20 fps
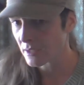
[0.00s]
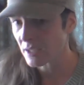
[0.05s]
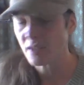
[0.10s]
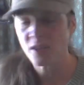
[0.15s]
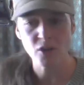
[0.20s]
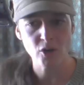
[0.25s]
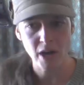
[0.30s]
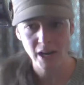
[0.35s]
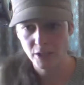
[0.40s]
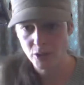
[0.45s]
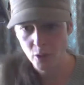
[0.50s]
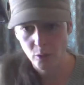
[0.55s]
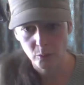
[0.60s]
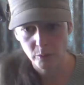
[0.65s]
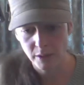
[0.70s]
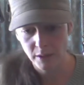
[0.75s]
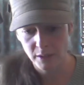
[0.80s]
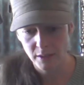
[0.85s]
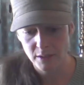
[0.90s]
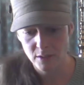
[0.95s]
and you had no
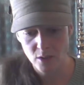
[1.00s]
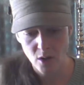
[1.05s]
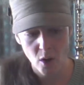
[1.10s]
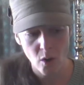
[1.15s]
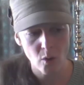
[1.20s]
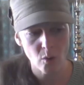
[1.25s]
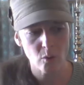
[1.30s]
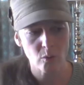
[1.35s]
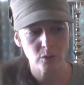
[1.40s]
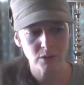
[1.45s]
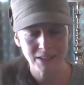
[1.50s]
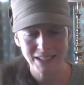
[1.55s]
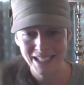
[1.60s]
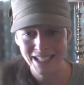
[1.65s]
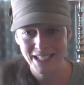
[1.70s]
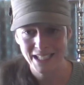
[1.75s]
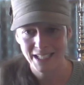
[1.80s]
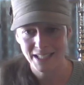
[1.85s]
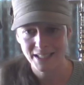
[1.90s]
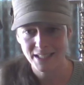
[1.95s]
re- no
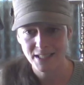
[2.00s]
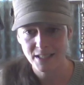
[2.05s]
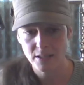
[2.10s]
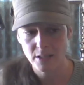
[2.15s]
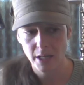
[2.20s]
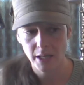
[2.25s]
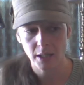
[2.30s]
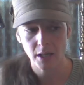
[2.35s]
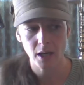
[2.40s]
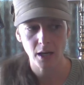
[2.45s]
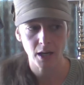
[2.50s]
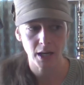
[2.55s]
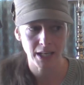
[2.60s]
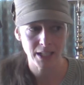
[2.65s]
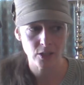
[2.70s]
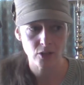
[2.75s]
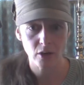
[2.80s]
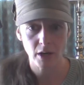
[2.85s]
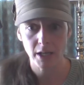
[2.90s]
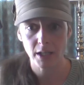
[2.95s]
lenience. Like I
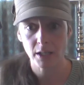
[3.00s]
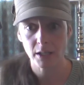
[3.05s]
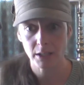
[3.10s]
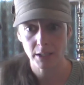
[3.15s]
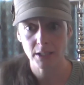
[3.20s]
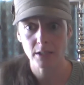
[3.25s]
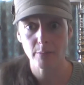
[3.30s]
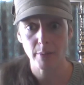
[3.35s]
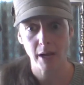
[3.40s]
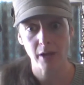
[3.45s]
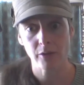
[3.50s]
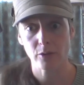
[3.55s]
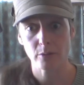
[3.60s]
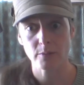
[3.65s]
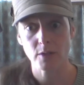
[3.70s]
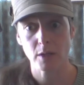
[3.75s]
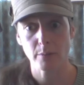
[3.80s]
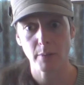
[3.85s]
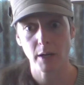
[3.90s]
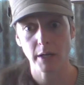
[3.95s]
try to clean the bathrooms
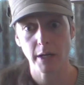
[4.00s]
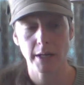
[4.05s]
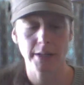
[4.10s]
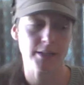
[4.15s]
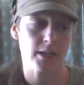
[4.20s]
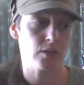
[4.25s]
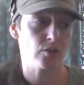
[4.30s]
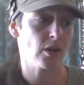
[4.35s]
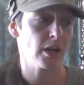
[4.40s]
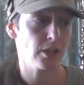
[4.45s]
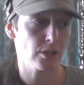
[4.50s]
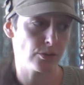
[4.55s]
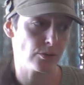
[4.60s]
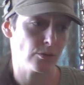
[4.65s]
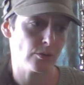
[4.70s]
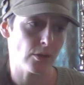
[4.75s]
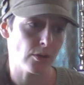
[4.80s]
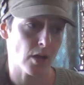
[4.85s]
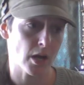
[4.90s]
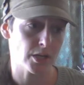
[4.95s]
on Mondays. I try to do
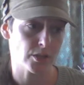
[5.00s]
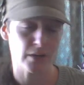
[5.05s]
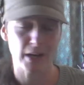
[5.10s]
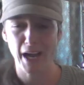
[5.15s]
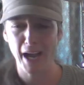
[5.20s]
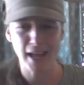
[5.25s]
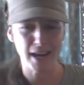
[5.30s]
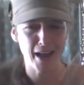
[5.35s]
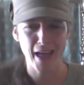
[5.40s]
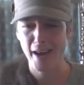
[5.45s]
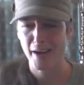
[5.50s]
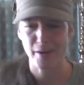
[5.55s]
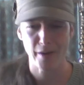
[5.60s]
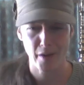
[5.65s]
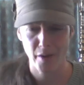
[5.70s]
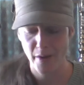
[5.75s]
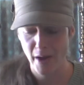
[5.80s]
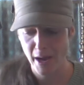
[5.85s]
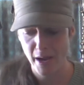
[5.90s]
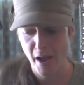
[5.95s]
the laundry. I, I don't
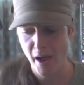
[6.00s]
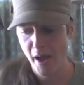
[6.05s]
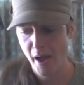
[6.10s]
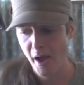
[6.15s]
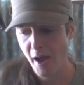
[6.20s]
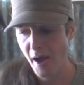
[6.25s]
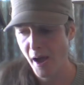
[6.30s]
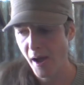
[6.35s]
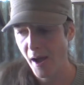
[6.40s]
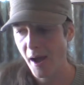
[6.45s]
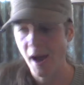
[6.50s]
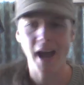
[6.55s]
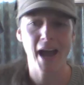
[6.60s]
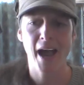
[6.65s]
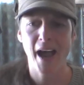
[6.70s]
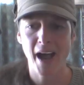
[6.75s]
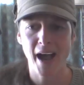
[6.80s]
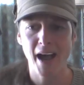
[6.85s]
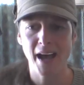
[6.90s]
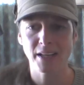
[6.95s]
know. I, I
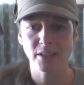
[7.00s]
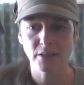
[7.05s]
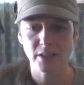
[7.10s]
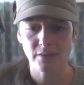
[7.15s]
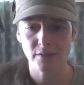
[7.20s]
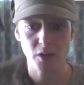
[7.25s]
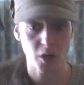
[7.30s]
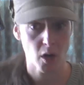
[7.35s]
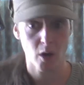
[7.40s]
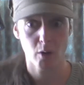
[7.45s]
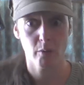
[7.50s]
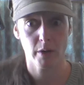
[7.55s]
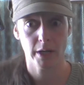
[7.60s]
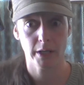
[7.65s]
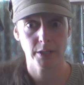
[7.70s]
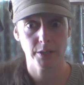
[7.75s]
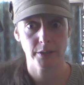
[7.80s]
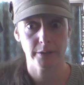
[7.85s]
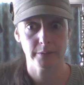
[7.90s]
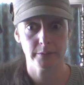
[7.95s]
I don't even know what I
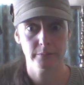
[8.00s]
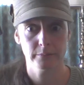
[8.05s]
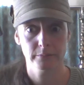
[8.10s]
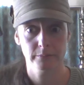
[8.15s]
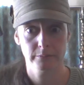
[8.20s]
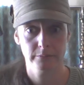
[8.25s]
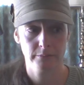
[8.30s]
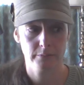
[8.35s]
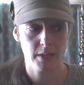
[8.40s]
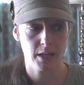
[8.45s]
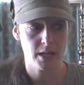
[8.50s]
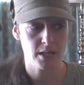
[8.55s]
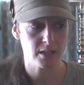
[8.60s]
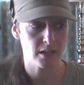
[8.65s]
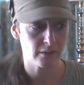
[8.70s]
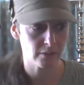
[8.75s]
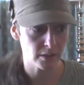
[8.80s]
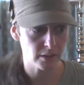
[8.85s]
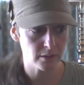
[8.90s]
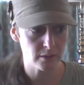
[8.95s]
do because
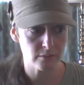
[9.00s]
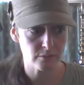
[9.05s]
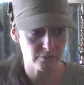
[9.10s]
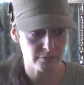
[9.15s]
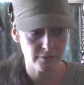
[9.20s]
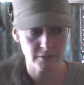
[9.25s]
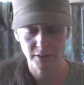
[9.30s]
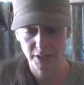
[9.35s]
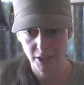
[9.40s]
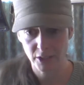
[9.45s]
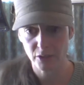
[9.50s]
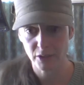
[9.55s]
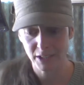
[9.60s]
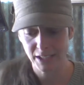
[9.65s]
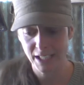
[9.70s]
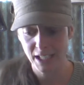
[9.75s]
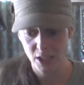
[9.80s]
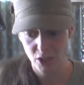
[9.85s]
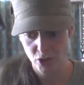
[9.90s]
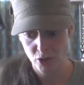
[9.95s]
every
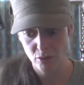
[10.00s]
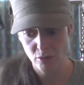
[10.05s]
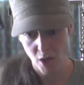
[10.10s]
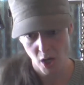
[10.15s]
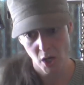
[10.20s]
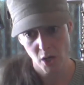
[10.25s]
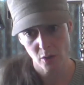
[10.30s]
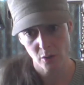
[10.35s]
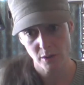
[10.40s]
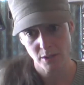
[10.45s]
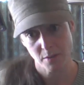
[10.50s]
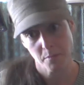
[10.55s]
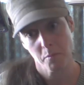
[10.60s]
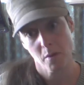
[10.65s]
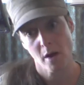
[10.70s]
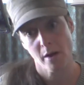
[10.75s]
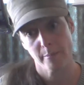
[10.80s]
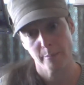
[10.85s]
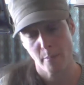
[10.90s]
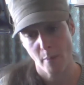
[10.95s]
literally, as you know, as a
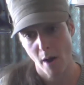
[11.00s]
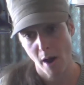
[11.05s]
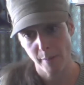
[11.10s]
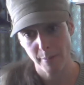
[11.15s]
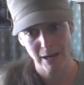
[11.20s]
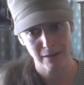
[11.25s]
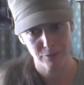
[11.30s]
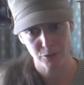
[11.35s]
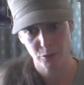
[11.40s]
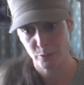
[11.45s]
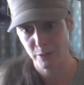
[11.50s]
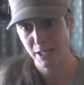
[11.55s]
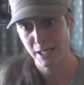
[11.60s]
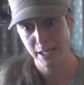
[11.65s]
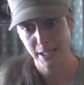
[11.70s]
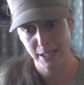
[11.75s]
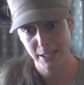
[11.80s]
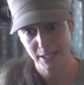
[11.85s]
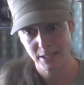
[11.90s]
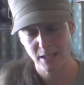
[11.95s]
mom, I have three
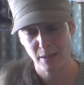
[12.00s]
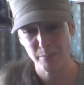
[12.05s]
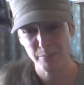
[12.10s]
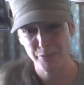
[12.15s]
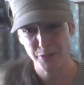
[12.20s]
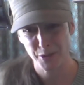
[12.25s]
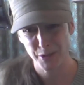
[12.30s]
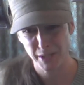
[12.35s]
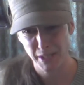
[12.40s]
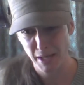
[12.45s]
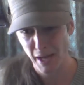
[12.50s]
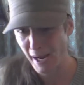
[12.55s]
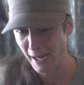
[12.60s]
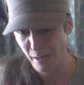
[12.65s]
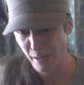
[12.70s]
kids. I'm 39.